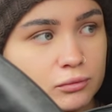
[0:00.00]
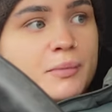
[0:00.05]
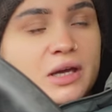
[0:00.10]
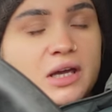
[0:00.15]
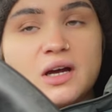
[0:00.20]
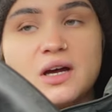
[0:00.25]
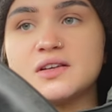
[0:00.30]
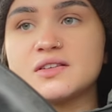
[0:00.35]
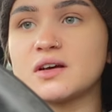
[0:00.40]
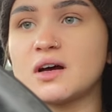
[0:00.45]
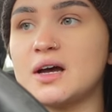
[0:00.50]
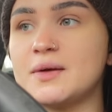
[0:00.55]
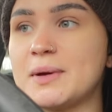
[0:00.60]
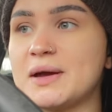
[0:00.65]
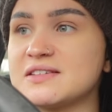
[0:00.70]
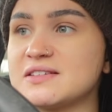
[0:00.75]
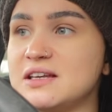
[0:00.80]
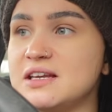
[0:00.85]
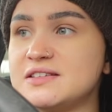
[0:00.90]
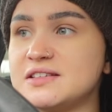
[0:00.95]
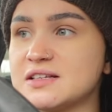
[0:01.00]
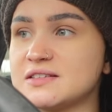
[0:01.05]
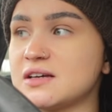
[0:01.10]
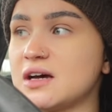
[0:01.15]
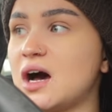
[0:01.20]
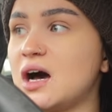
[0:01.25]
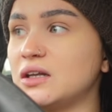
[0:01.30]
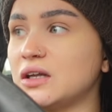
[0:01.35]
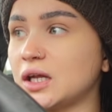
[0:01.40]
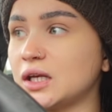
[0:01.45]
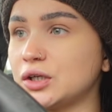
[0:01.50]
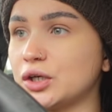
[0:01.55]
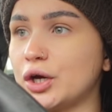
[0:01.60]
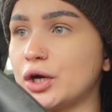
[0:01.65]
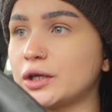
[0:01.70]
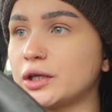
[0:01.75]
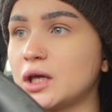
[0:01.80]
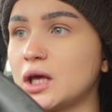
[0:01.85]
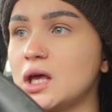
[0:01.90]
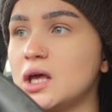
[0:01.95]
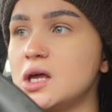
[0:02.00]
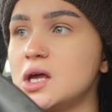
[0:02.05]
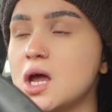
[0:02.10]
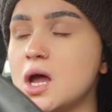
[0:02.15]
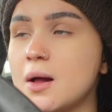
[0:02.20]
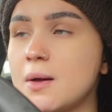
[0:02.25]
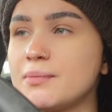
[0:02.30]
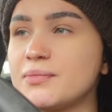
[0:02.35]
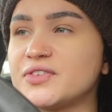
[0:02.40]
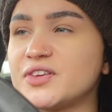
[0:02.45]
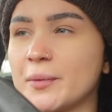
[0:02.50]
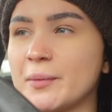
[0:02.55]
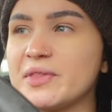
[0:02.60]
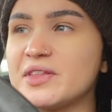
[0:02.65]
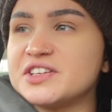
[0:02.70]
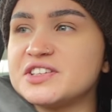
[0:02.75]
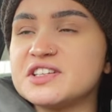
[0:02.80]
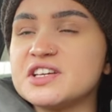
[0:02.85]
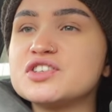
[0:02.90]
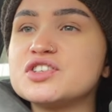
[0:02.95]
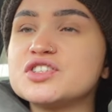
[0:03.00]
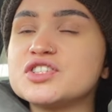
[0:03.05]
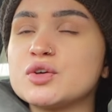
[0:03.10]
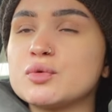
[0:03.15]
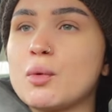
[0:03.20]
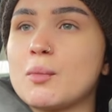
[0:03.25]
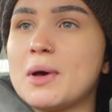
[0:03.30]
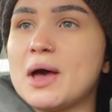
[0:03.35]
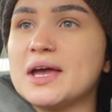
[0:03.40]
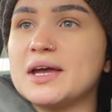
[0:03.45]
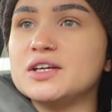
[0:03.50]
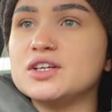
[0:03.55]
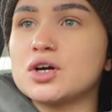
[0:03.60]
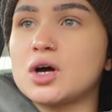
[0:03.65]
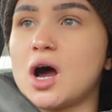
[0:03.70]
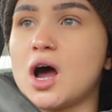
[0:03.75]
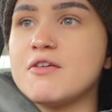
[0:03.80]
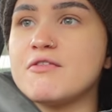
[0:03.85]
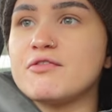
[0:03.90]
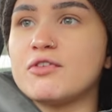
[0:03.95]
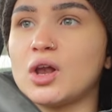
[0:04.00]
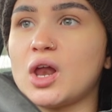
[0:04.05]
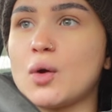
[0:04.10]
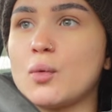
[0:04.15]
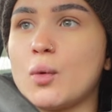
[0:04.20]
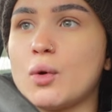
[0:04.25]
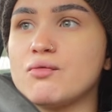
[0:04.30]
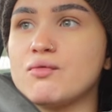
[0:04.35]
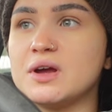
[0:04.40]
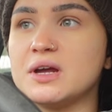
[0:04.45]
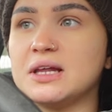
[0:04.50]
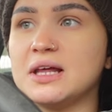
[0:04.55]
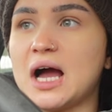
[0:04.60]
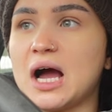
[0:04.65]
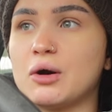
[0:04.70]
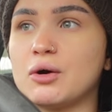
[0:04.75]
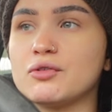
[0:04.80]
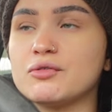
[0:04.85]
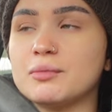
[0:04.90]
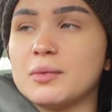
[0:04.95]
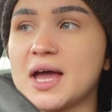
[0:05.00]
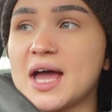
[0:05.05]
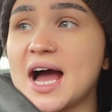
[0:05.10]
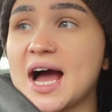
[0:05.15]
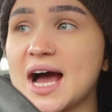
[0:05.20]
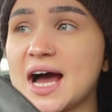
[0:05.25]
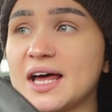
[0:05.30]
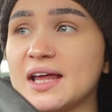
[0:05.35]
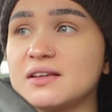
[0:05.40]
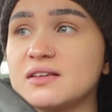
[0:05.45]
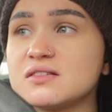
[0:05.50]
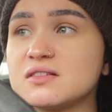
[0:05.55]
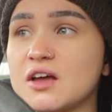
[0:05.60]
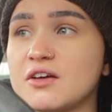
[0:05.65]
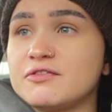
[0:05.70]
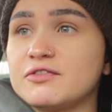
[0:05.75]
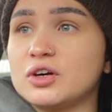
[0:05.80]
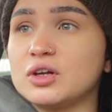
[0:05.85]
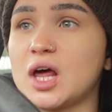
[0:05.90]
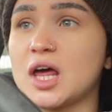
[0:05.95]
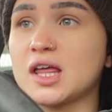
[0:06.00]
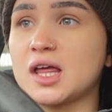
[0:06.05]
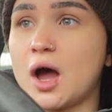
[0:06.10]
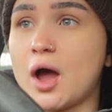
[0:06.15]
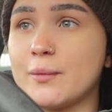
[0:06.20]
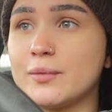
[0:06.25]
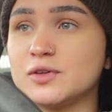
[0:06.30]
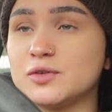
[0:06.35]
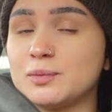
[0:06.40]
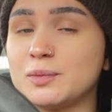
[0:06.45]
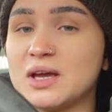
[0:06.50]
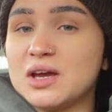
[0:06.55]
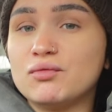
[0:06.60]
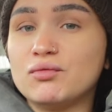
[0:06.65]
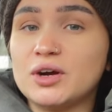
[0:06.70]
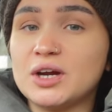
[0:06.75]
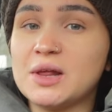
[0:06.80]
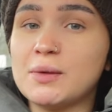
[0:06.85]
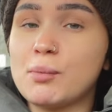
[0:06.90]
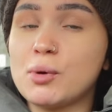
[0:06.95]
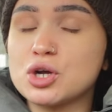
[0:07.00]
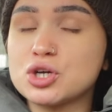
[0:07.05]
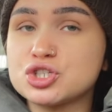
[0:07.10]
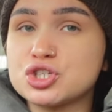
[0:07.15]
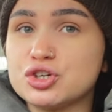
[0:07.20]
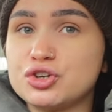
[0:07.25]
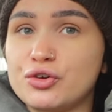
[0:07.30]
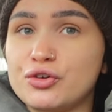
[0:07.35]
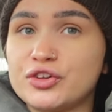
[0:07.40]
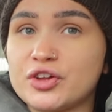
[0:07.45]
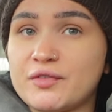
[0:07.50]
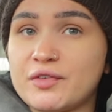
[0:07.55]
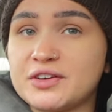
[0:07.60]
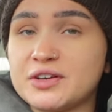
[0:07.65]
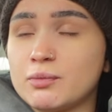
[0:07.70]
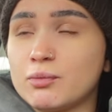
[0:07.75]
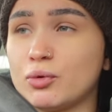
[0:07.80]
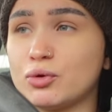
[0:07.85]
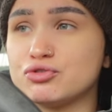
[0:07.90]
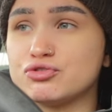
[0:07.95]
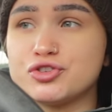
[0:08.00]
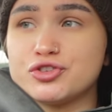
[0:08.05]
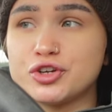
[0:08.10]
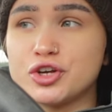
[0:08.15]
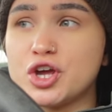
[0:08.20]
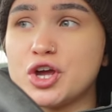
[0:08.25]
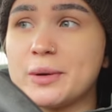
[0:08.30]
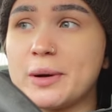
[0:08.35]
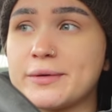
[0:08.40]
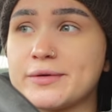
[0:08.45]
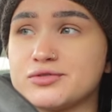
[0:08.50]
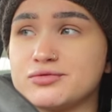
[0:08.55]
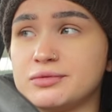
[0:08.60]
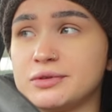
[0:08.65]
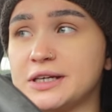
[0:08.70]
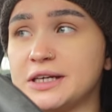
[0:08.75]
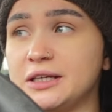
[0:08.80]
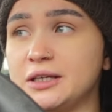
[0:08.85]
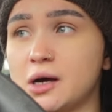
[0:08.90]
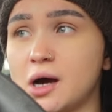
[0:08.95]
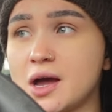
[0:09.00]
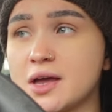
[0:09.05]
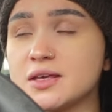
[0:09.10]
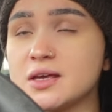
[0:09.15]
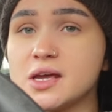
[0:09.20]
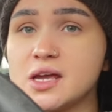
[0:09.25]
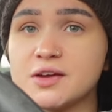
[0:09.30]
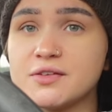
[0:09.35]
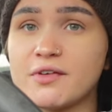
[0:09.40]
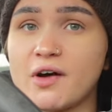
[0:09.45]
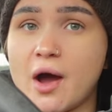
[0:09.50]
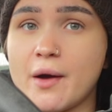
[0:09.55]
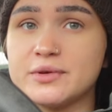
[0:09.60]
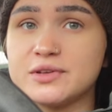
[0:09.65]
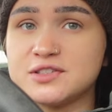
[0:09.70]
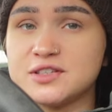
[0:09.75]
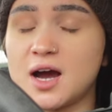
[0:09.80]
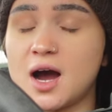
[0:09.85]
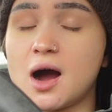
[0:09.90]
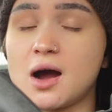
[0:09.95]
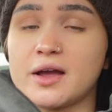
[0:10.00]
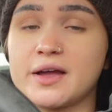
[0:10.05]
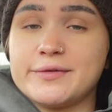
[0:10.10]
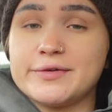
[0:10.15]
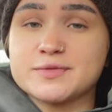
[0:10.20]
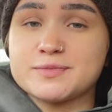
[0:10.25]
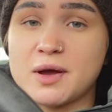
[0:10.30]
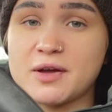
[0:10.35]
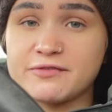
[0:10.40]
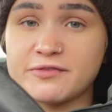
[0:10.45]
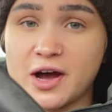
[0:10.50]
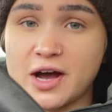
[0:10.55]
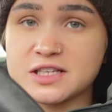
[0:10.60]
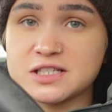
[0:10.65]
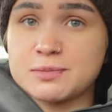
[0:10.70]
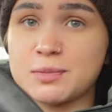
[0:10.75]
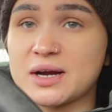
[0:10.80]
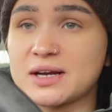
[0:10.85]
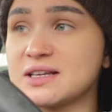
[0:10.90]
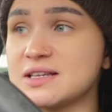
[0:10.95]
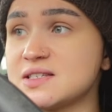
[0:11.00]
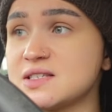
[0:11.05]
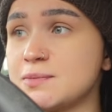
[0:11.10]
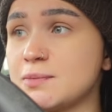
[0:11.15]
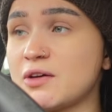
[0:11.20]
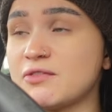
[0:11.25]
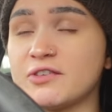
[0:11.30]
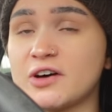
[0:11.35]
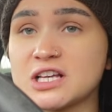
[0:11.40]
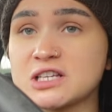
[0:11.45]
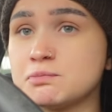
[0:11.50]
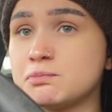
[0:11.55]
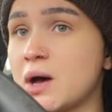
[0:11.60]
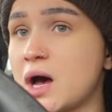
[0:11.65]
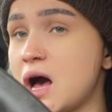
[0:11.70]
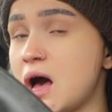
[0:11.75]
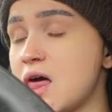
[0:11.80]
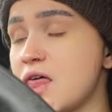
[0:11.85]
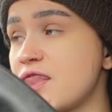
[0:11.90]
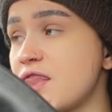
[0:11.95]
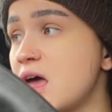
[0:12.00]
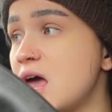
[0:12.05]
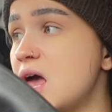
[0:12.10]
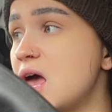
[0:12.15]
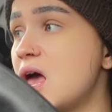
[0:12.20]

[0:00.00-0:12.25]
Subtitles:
Because I basically said to her, like, look, some of the decisions that were made, I feel like were really out of my hands. I feel like I was being really pushed to do stuff I didn't want to do. I was really naive. I was young. It was my first pregnancy, my first birth.